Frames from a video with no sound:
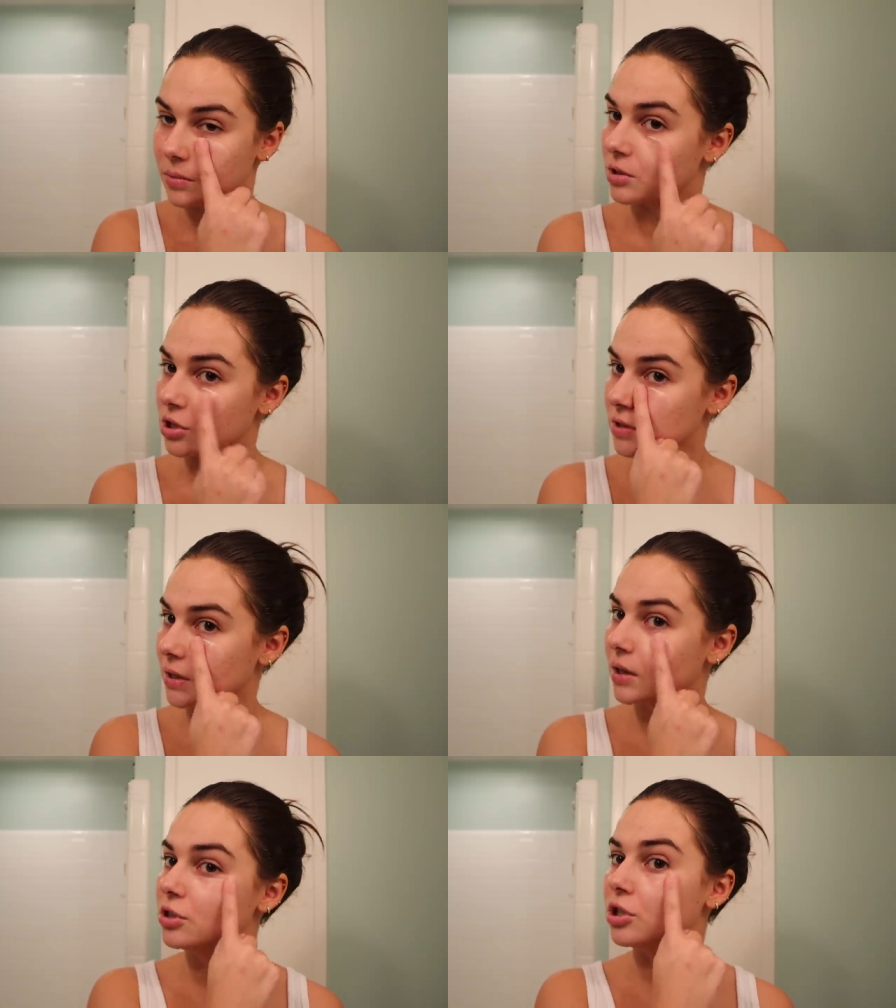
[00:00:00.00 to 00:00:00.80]
It was just
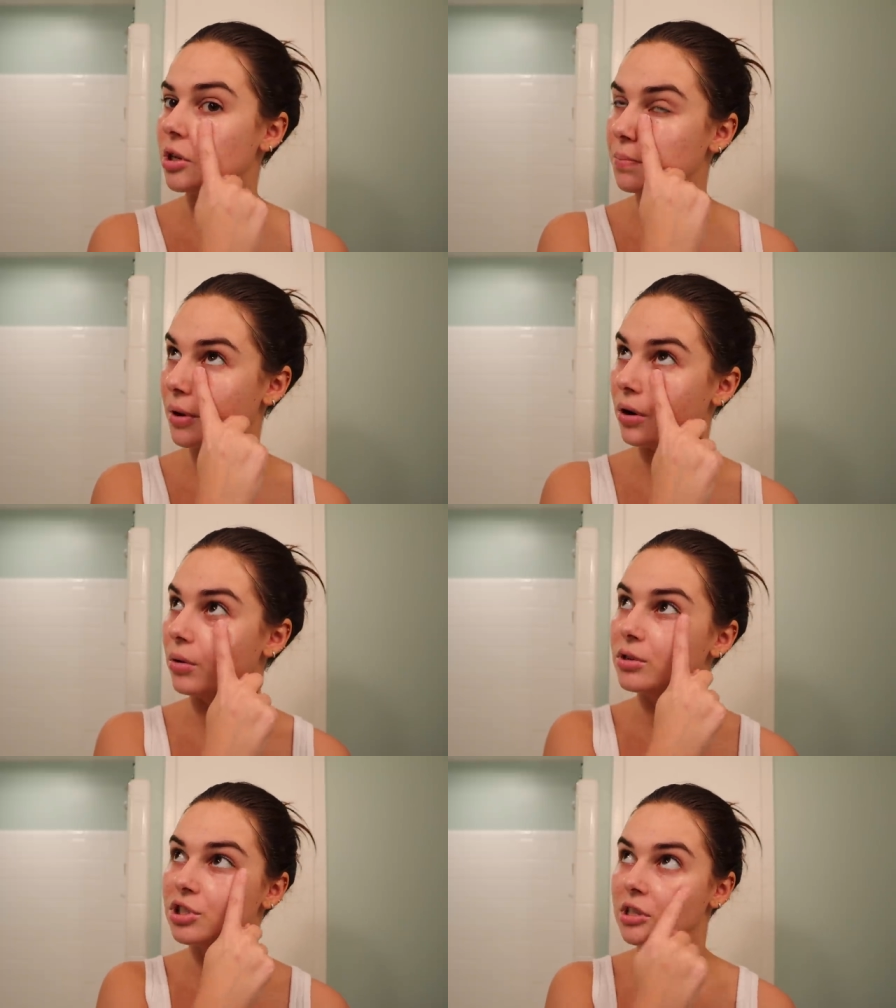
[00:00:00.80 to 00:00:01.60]
like a
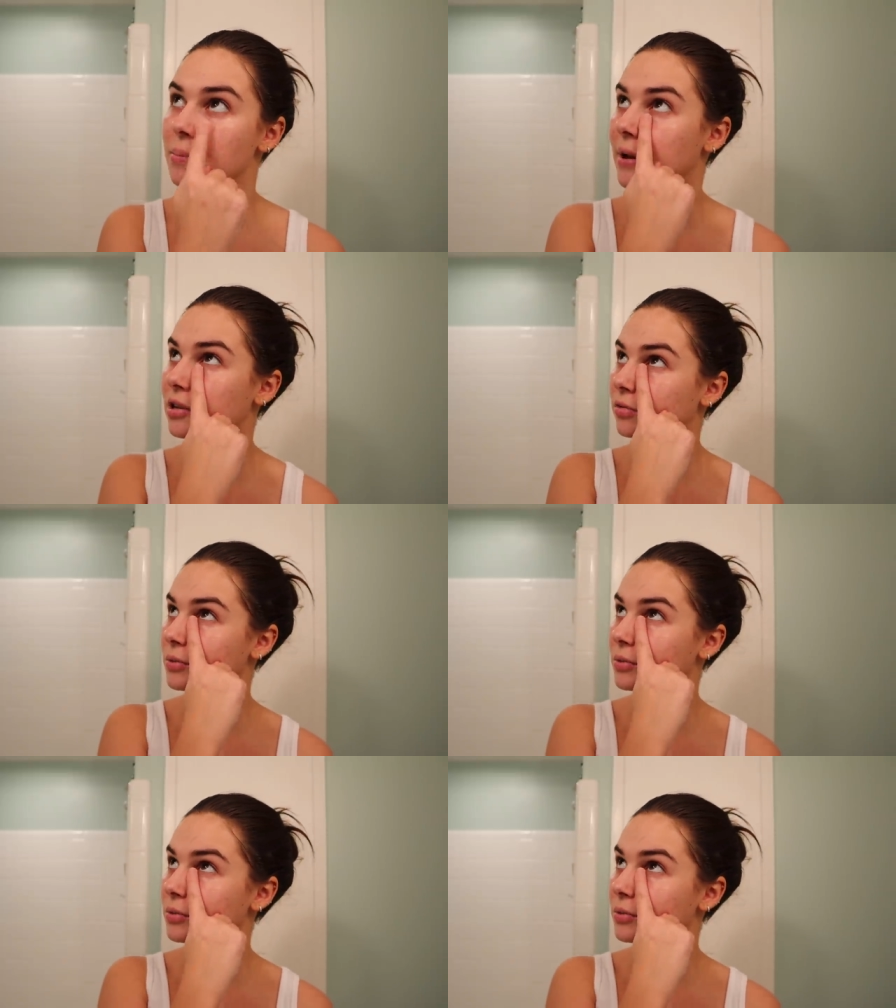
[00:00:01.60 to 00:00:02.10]
cheapo sheet mask